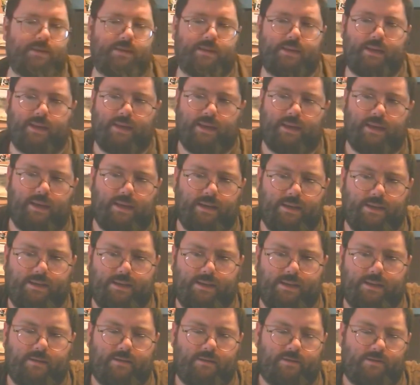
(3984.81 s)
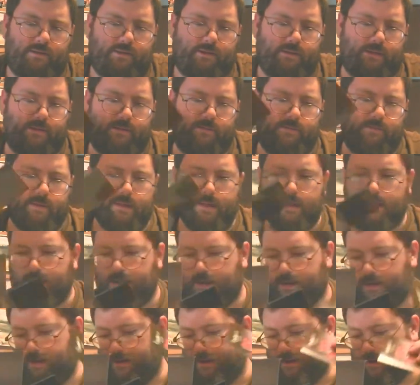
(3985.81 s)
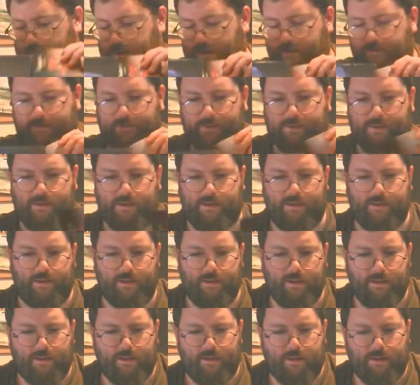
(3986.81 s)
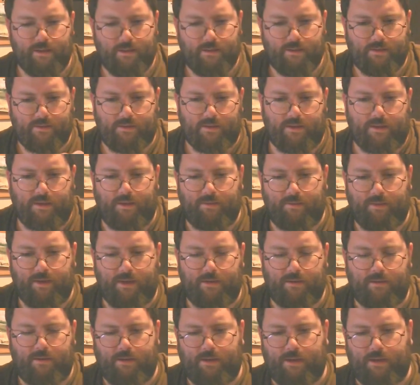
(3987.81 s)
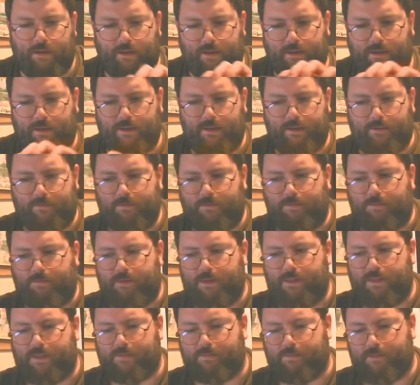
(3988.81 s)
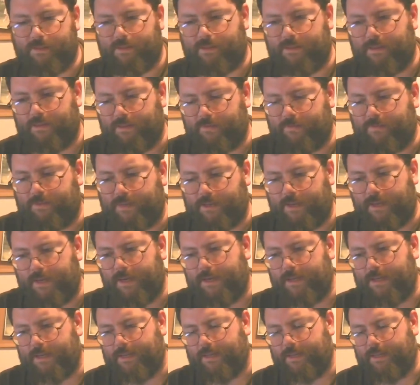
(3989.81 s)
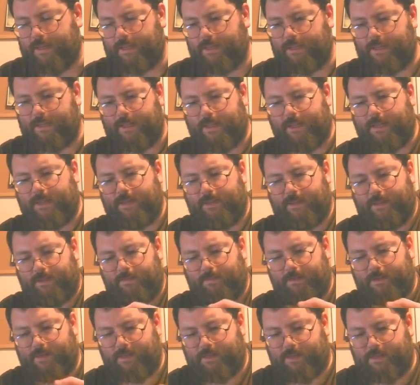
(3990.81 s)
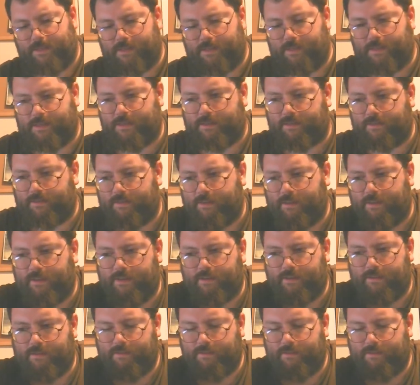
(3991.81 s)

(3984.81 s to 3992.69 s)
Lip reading: case there, so I'll have to see about getting a replacement thing for that. I need to get that indie box sticker on here.